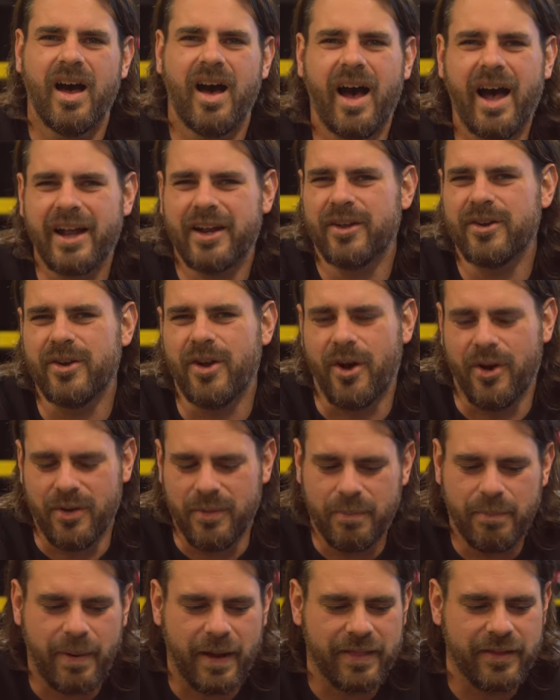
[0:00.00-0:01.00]
I don't know.
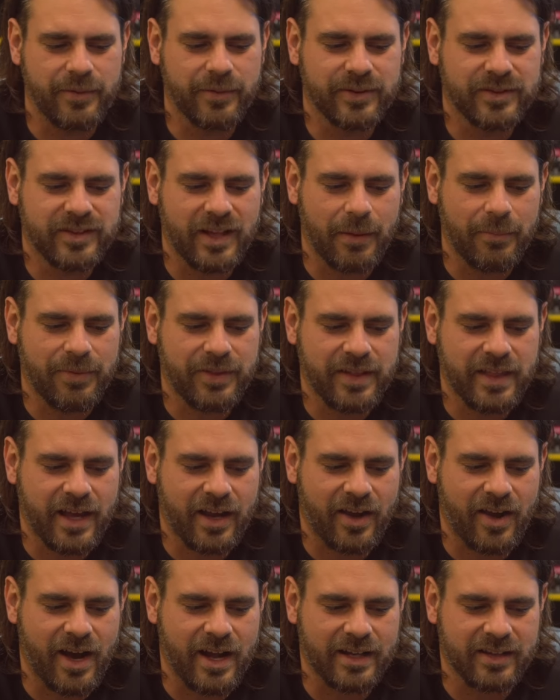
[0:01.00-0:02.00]
But there was something that
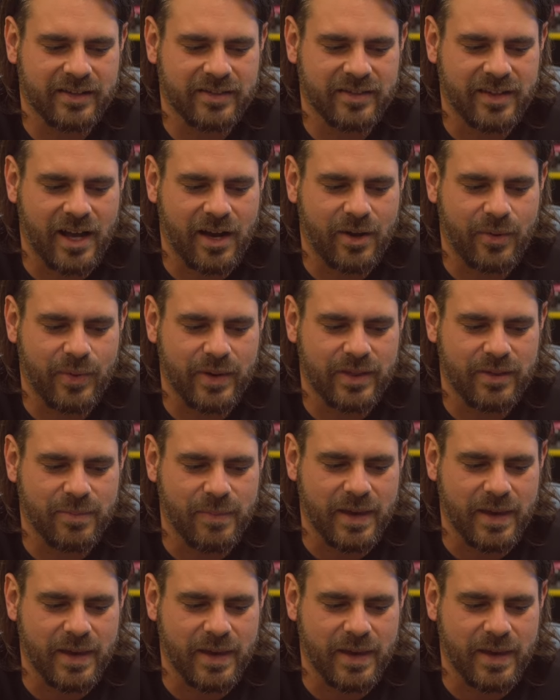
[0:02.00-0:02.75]
kind of stuck with